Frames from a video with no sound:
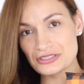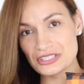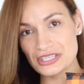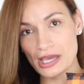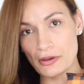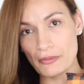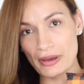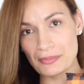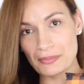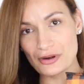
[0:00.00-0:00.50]

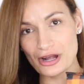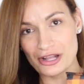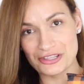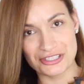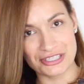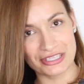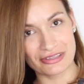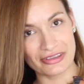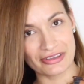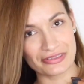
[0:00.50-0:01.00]
DIY
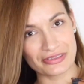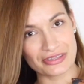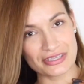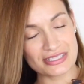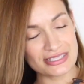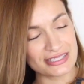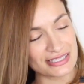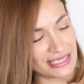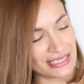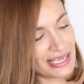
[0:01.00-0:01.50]
project like
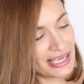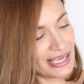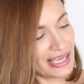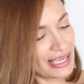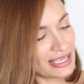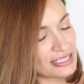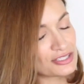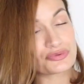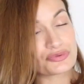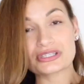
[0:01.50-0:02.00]
this.
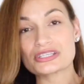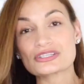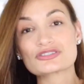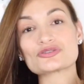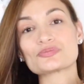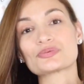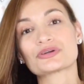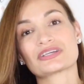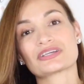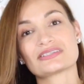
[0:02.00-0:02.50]
It's really
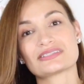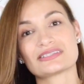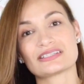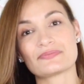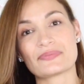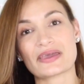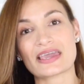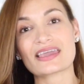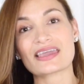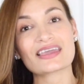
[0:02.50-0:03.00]
super easy
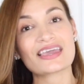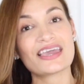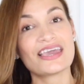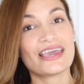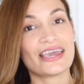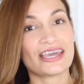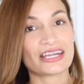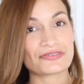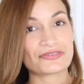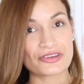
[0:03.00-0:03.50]
to make.
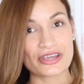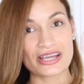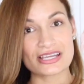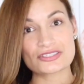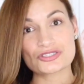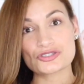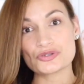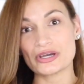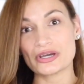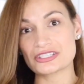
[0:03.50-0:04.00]
And if you
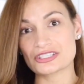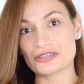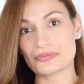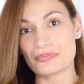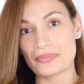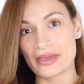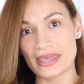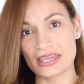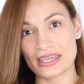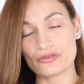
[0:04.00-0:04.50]
guys do end up
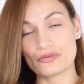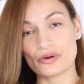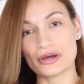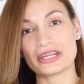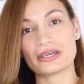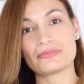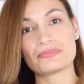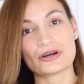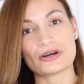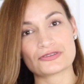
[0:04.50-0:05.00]
making
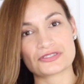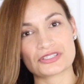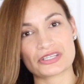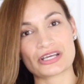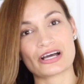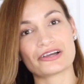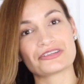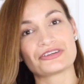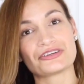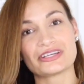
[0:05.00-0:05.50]
one and posting
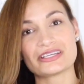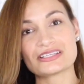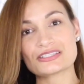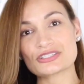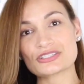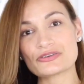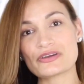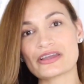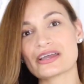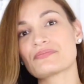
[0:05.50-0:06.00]
it on your
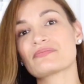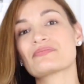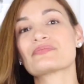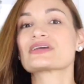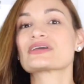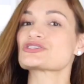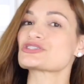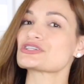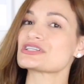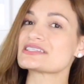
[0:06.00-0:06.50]
Instagram,
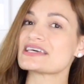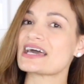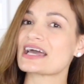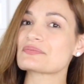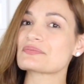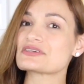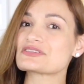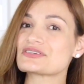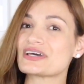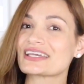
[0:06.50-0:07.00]
make sure to
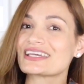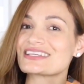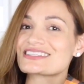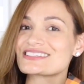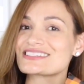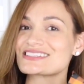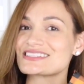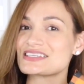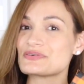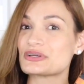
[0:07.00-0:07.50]
tag me so I get
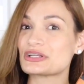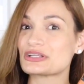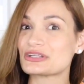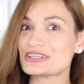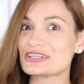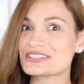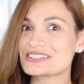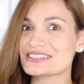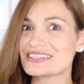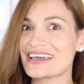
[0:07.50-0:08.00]
to see what it
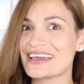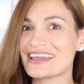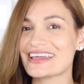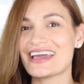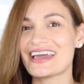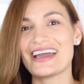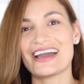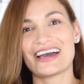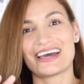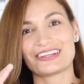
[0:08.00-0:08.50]
looks like.
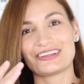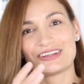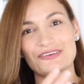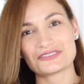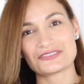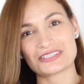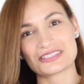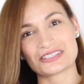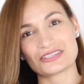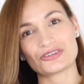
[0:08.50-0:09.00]
I'd
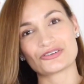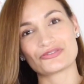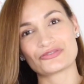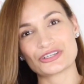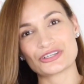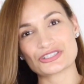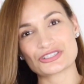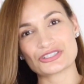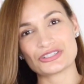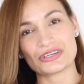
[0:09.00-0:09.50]
love to see your
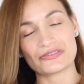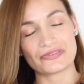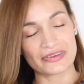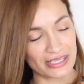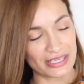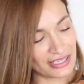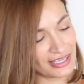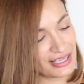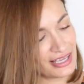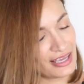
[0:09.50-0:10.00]
version of
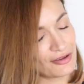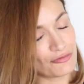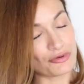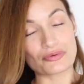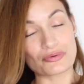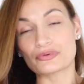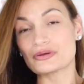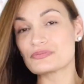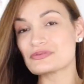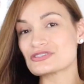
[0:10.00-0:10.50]
it,
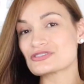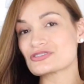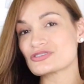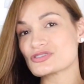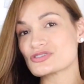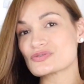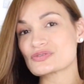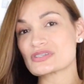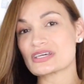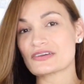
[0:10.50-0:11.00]
what ribbons you
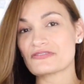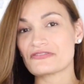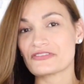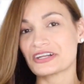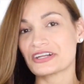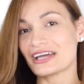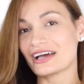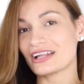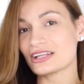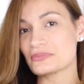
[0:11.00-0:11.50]
use, any
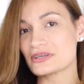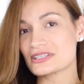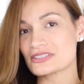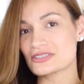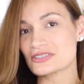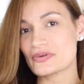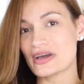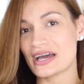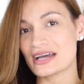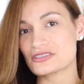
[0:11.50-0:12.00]
fun
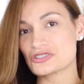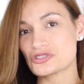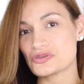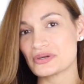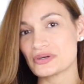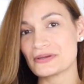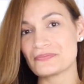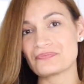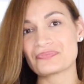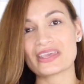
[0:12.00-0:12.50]
elements you add to
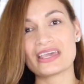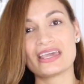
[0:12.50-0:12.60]
it.